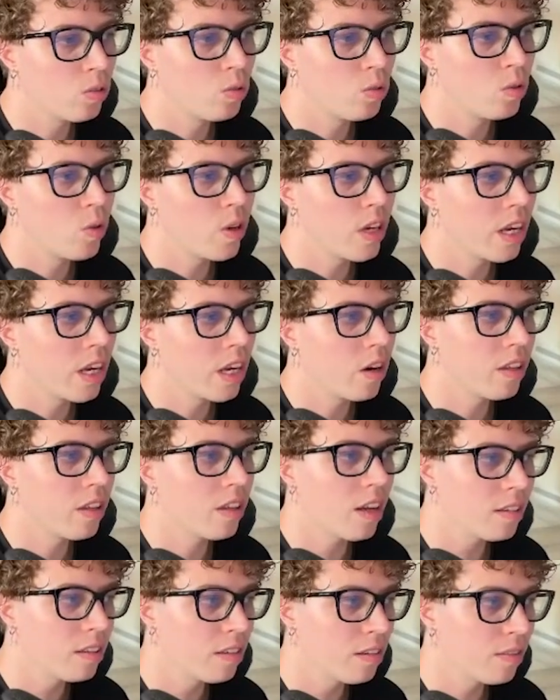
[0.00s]
to trigger
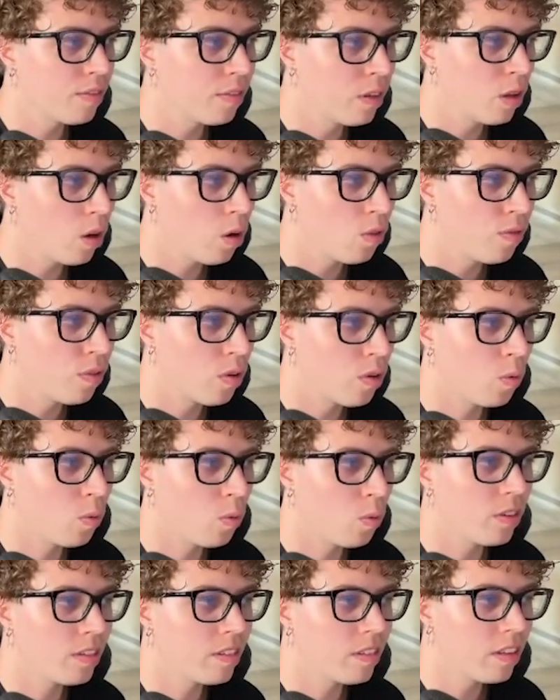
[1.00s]
another flow
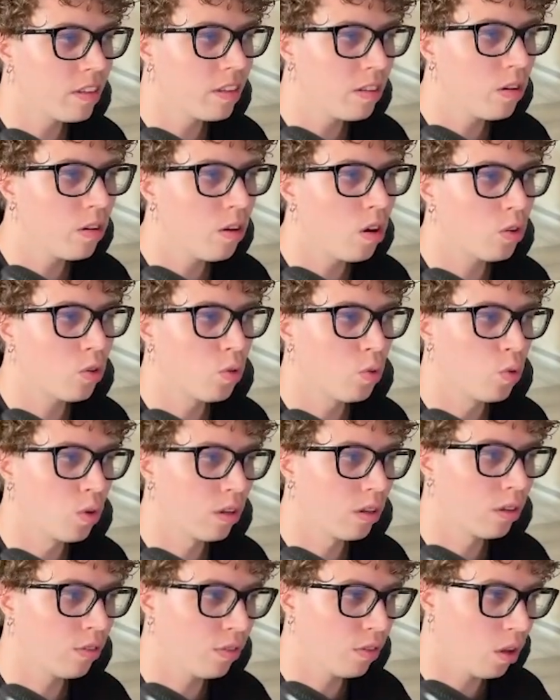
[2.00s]
from within your
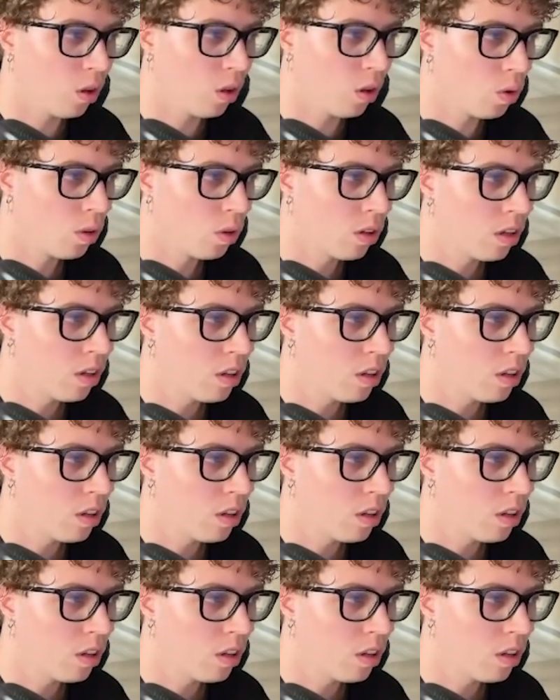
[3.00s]
current flow.